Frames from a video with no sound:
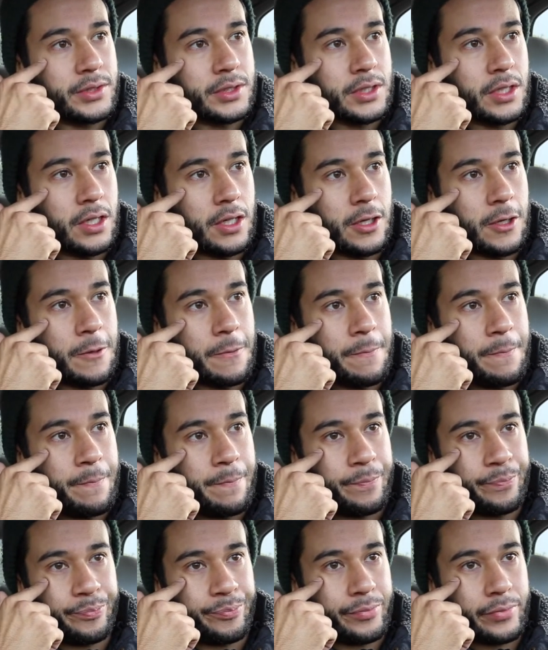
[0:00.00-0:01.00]
Um,
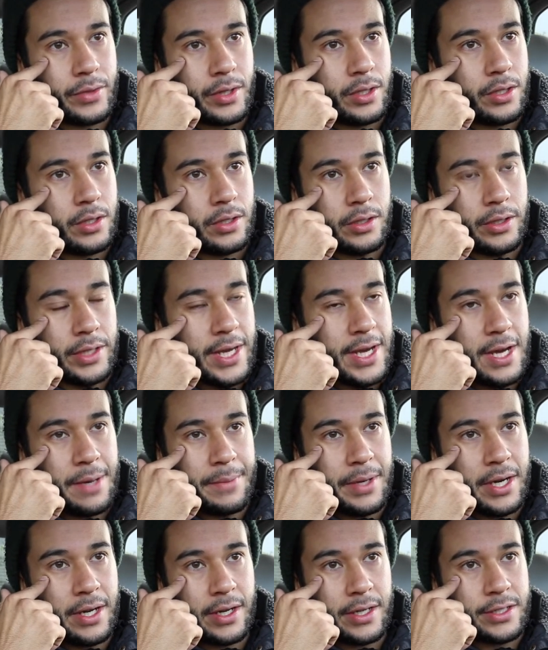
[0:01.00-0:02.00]
yeah,
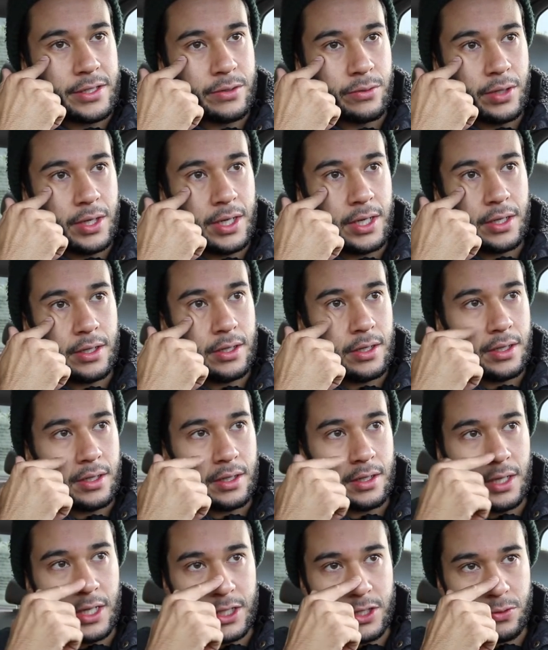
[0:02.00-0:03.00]
man. I swear,
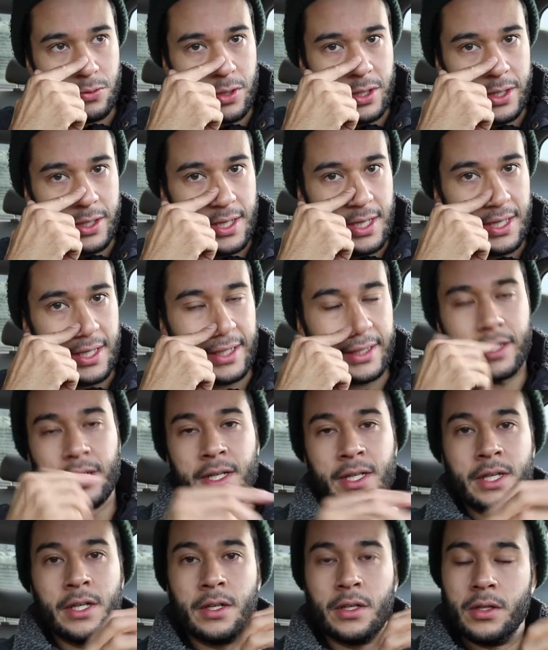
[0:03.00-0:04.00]
I swear to God. Like,
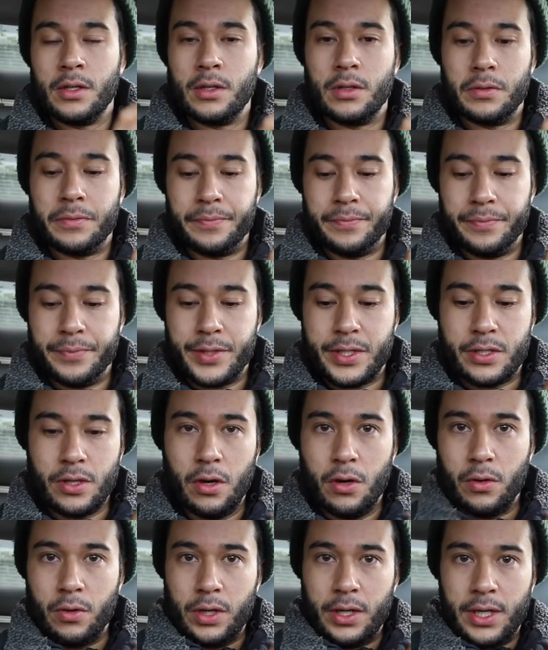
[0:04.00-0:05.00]

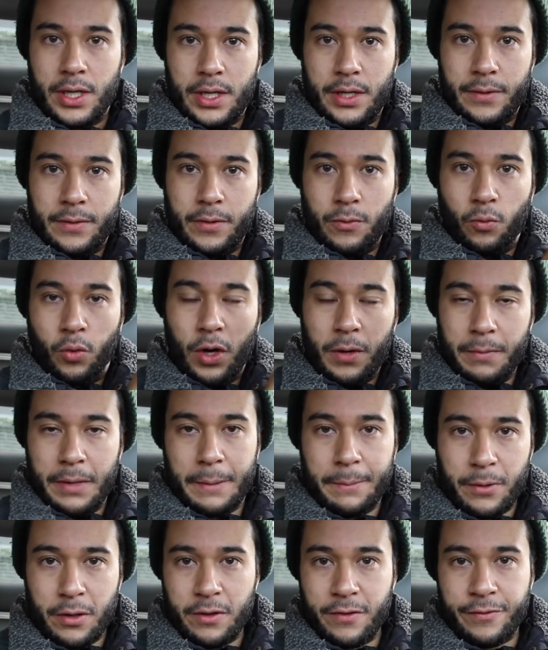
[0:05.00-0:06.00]
so one
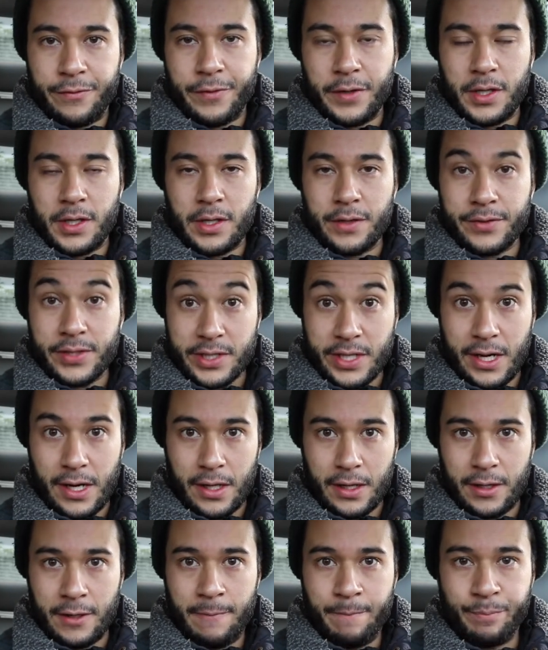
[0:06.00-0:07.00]
member of of
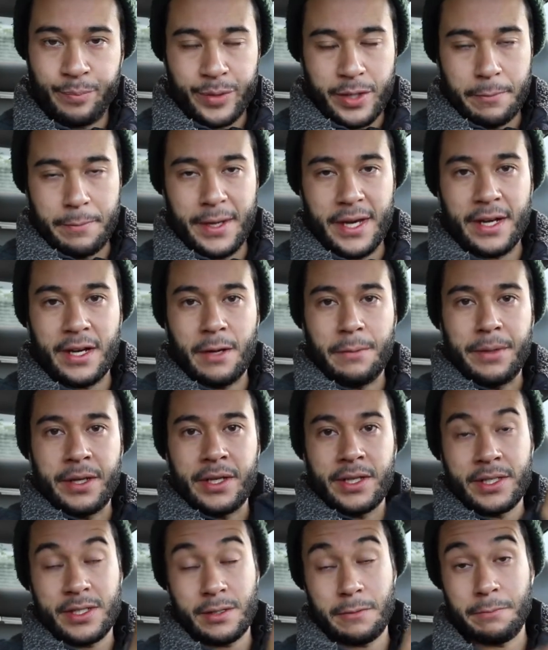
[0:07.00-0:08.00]
Scala, the band I'm
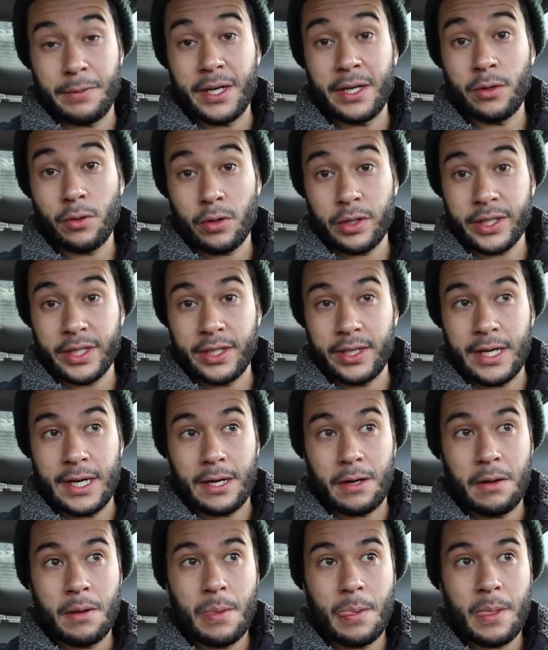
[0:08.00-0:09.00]
in, is in Bend, Oregon
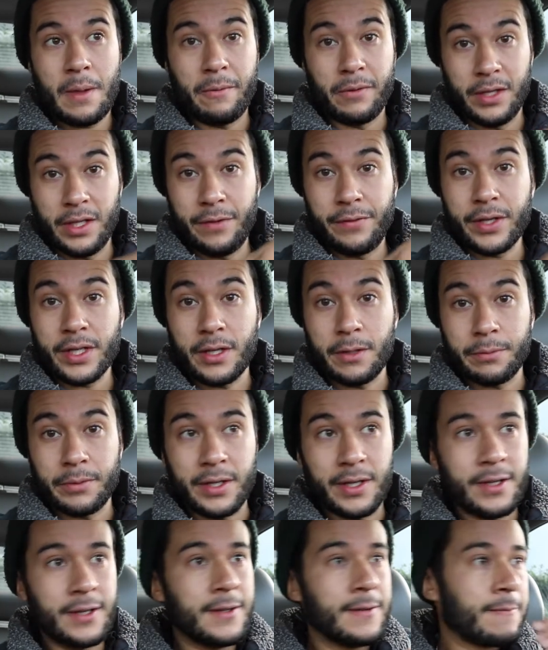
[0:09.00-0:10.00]
now, living up
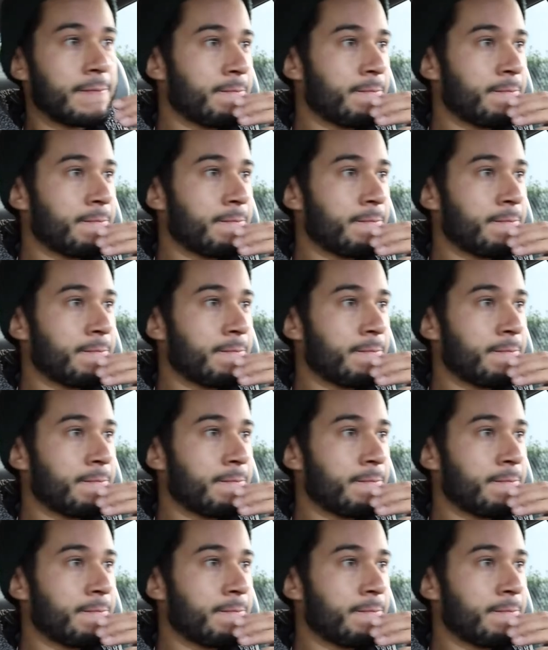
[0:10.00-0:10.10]
there.